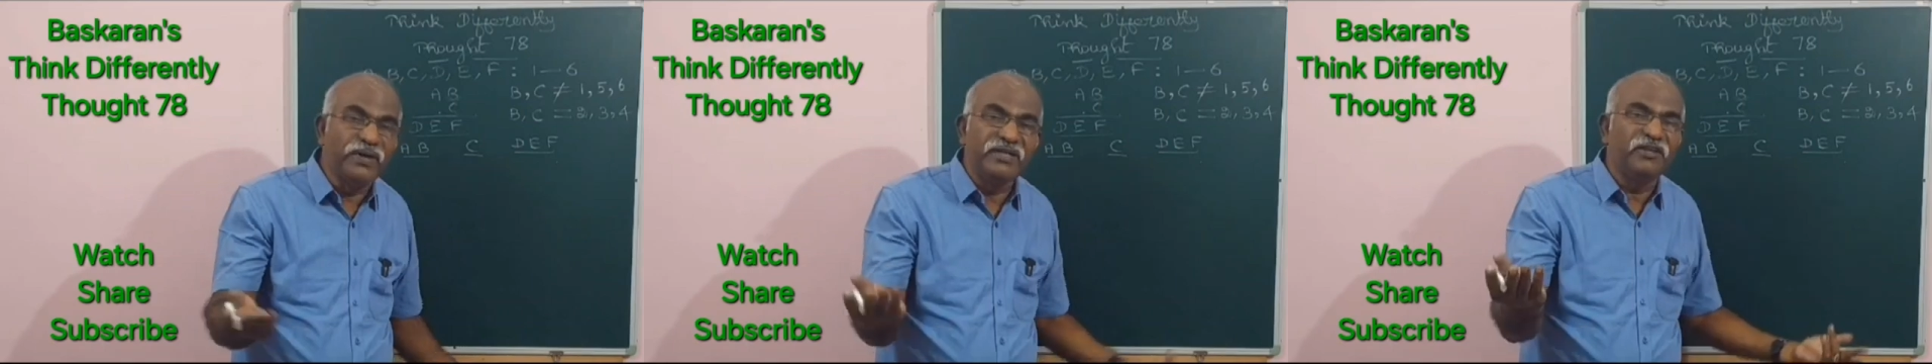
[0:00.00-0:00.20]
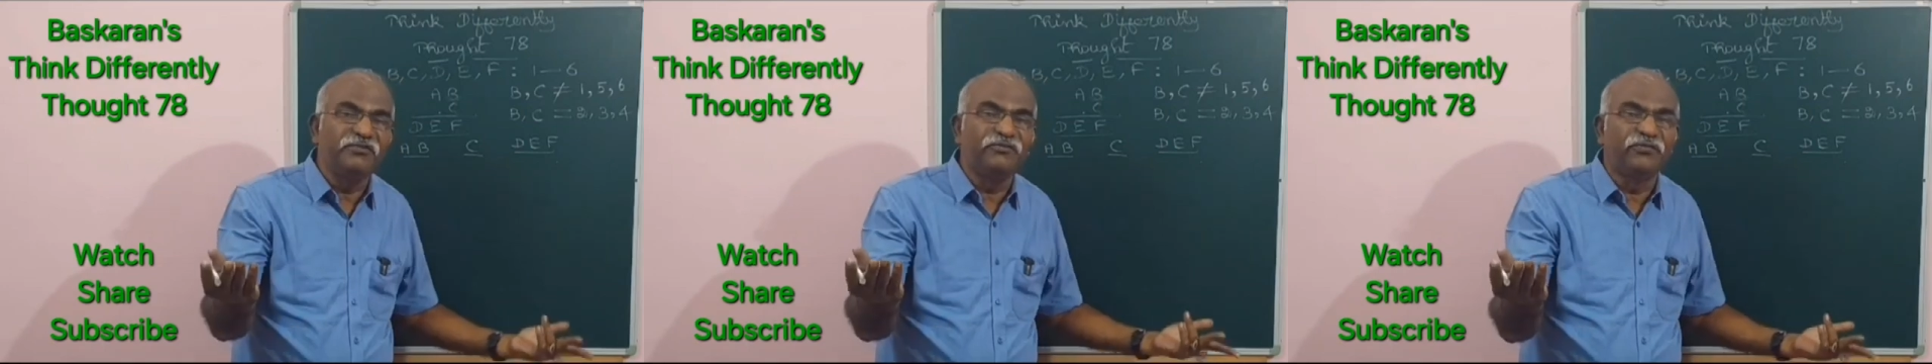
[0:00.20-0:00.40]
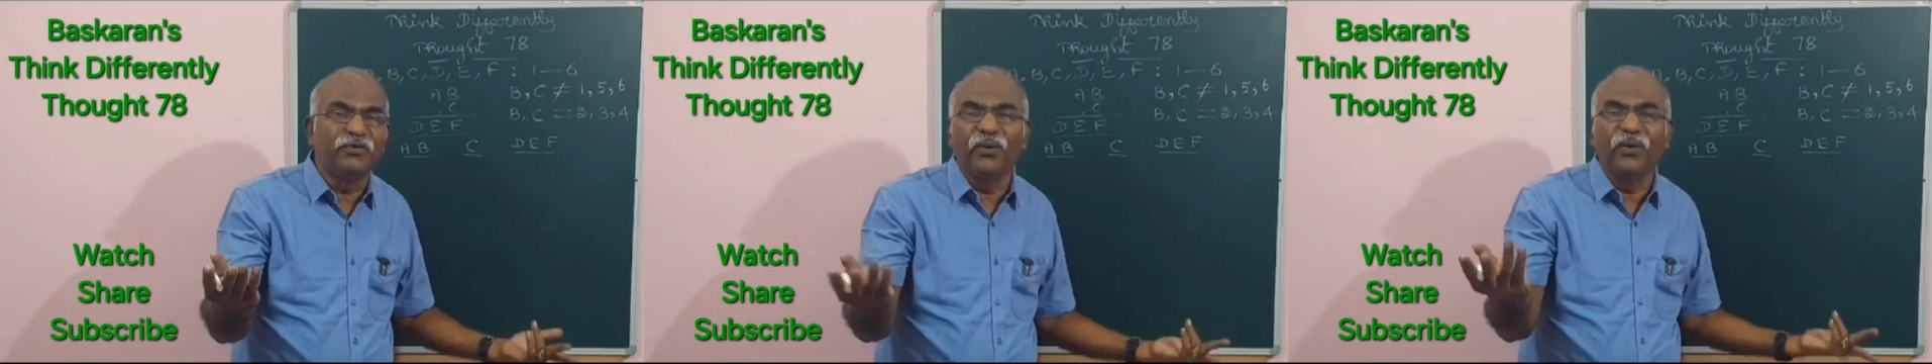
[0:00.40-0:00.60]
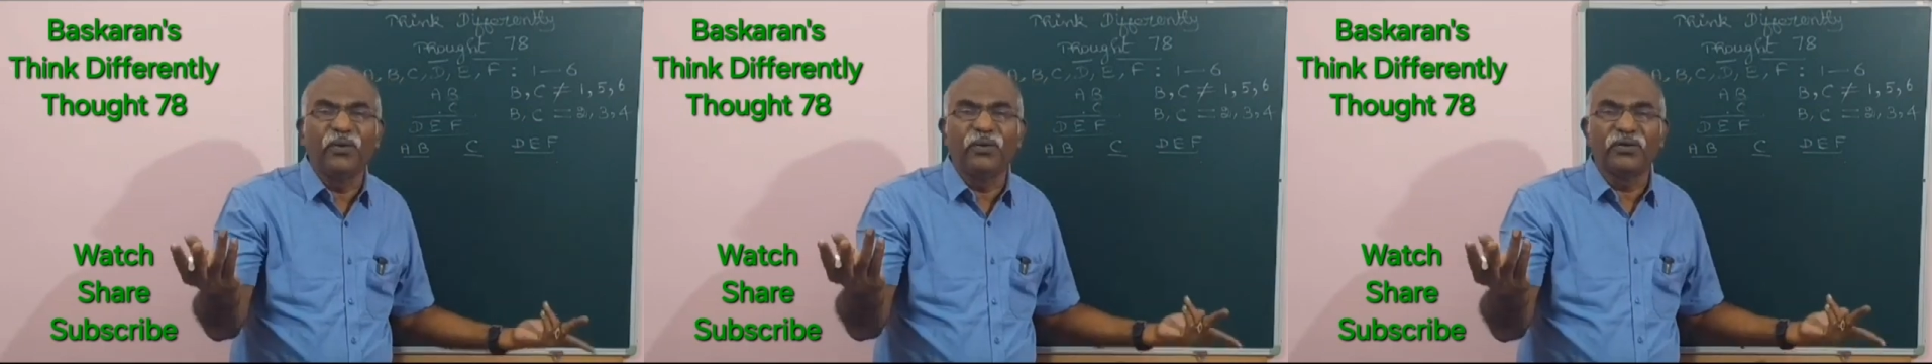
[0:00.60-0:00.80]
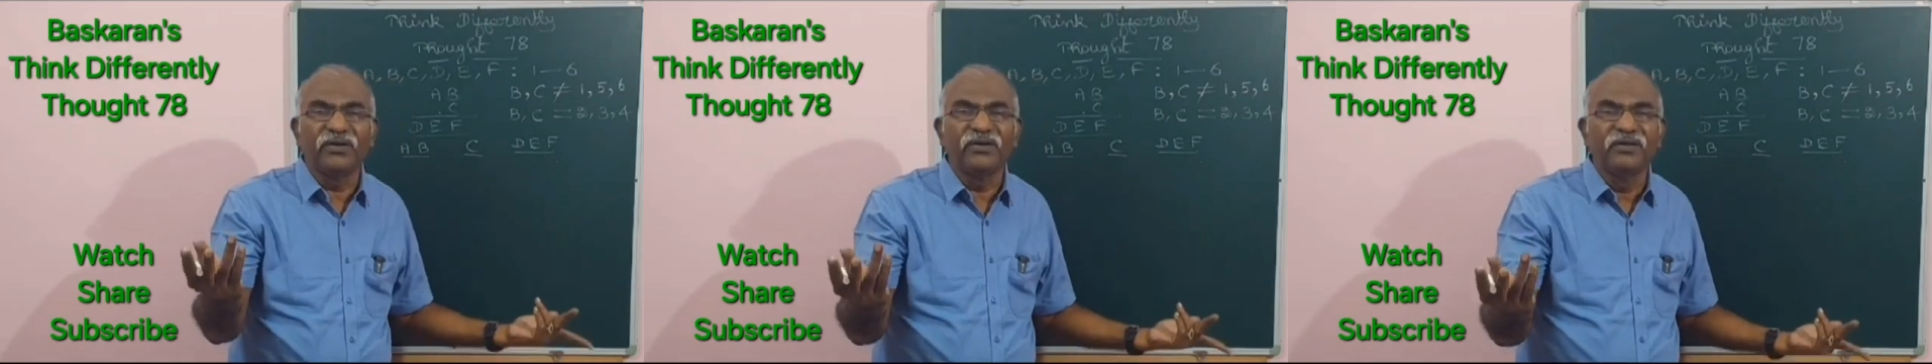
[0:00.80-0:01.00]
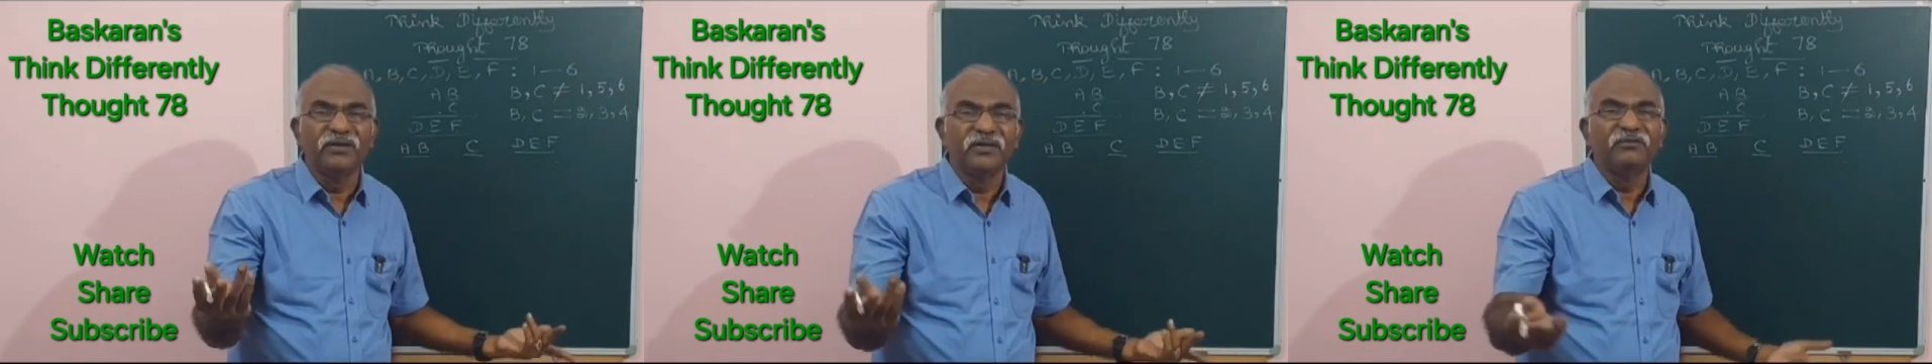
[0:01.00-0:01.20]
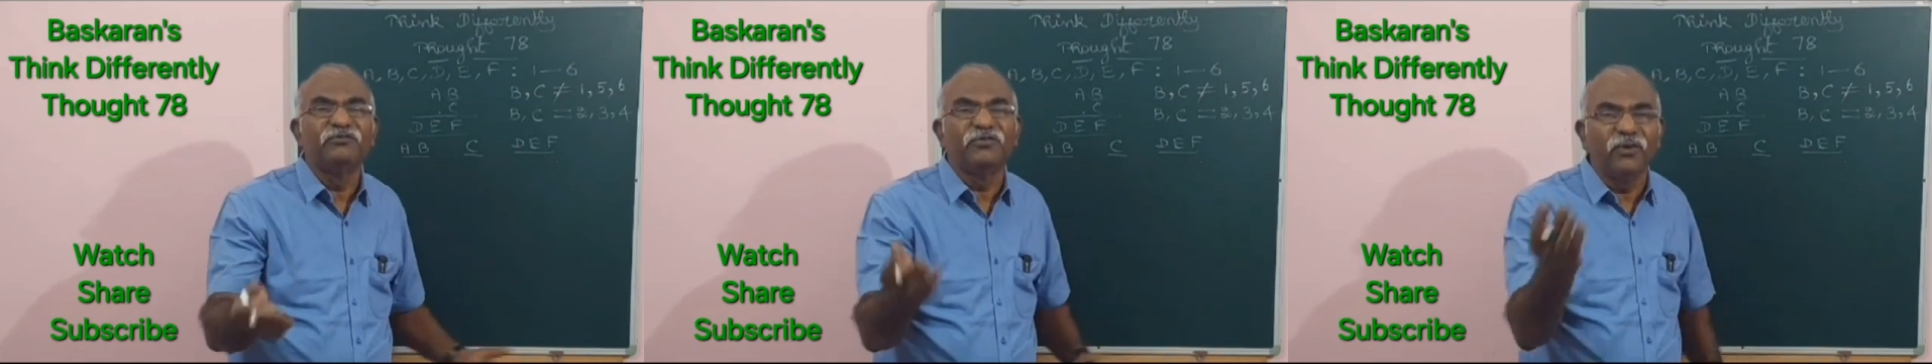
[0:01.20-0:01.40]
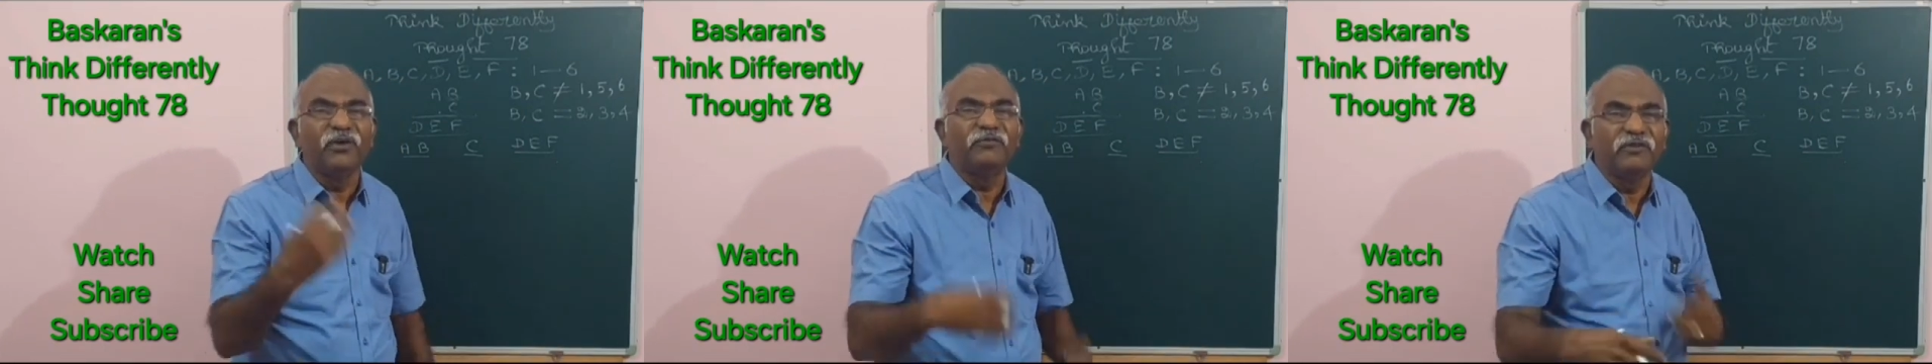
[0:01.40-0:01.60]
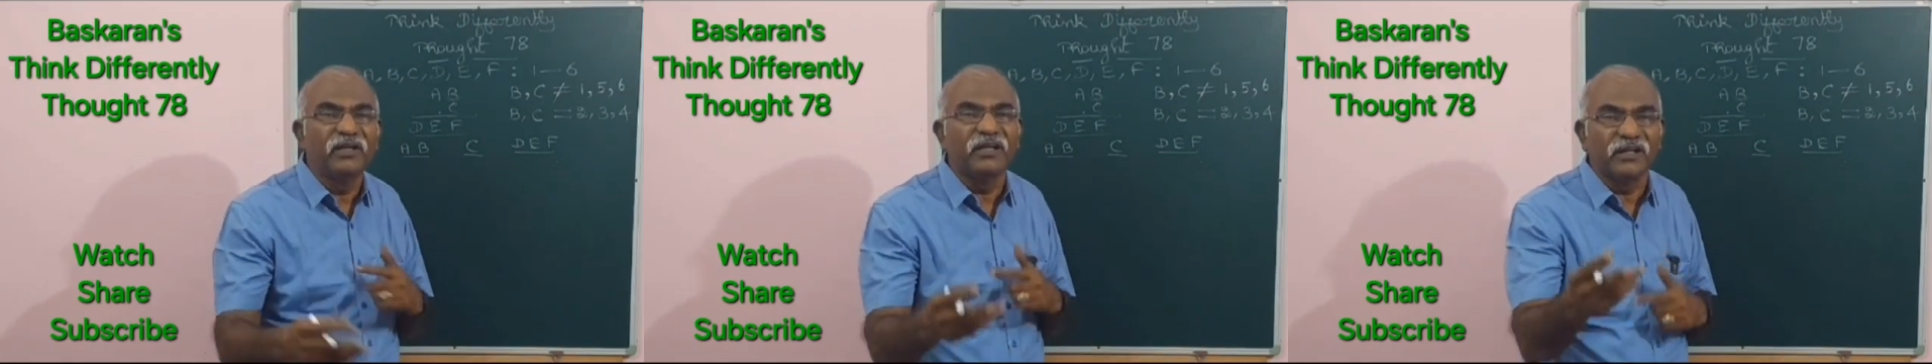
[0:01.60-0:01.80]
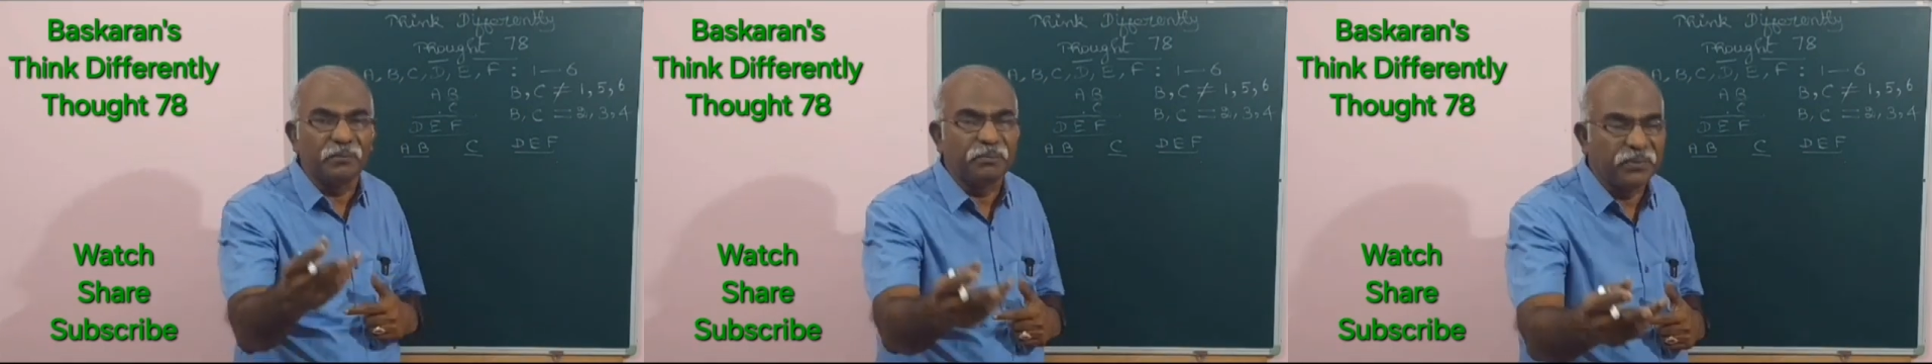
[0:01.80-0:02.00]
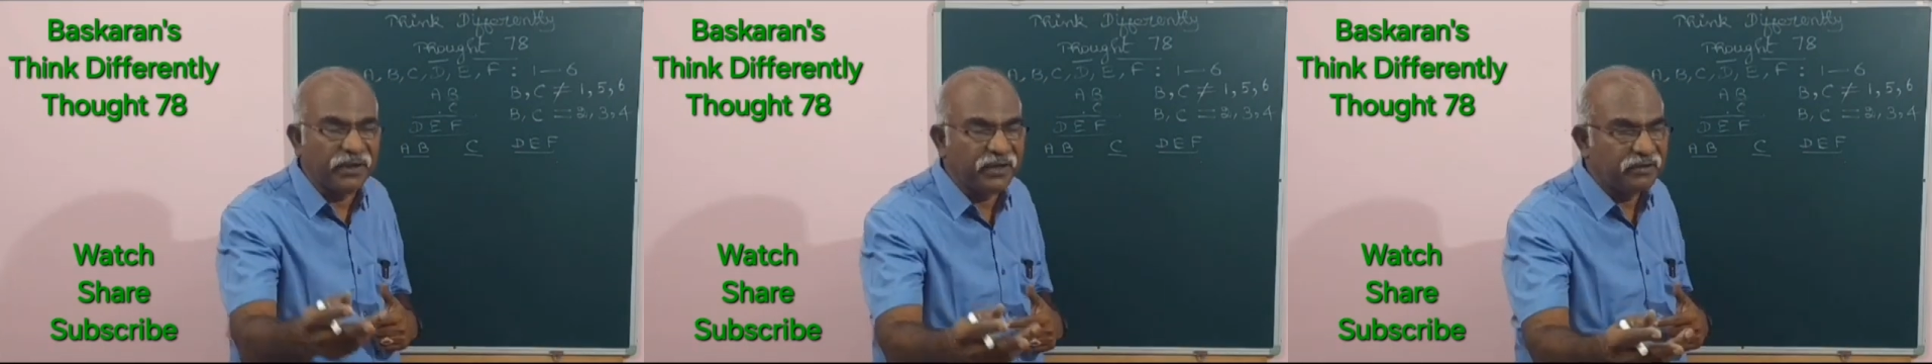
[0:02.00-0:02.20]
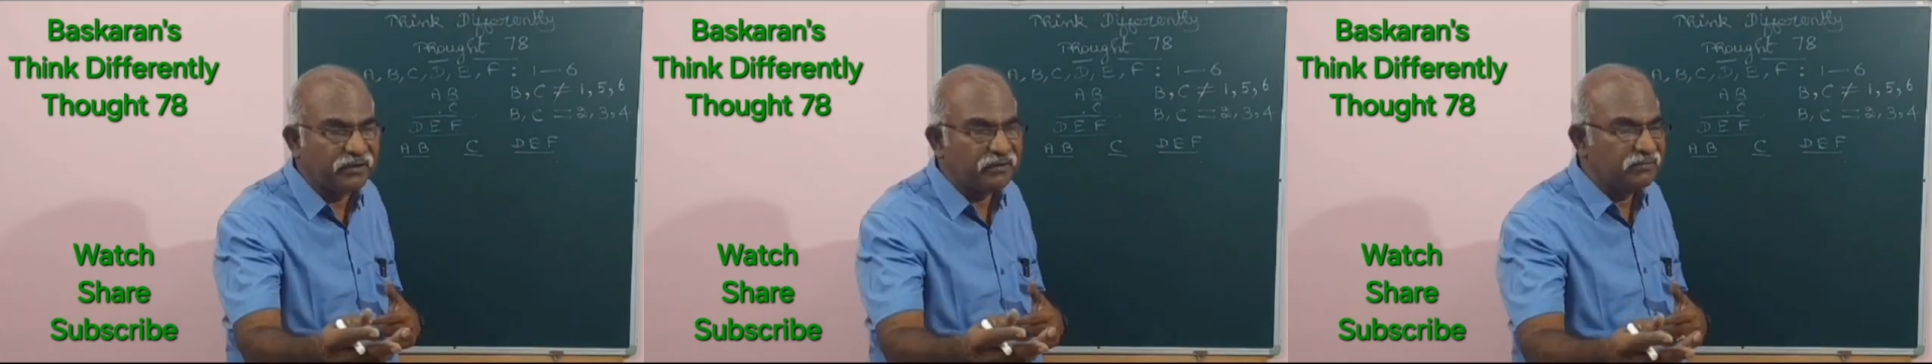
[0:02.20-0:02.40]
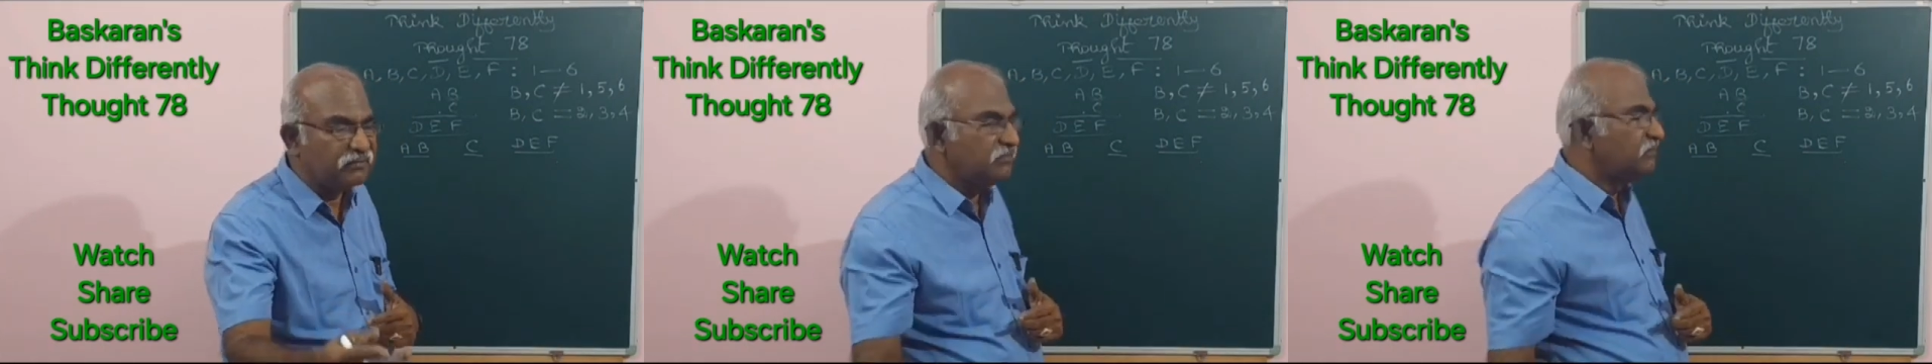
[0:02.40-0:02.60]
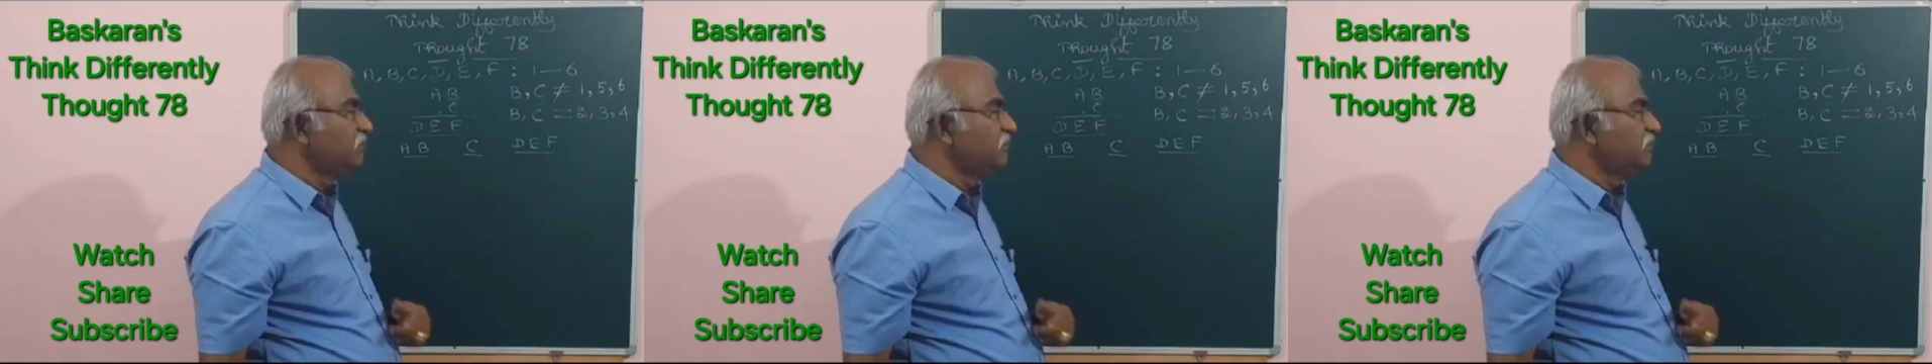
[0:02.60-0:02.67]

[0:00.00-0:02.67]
24, 4 will repeat.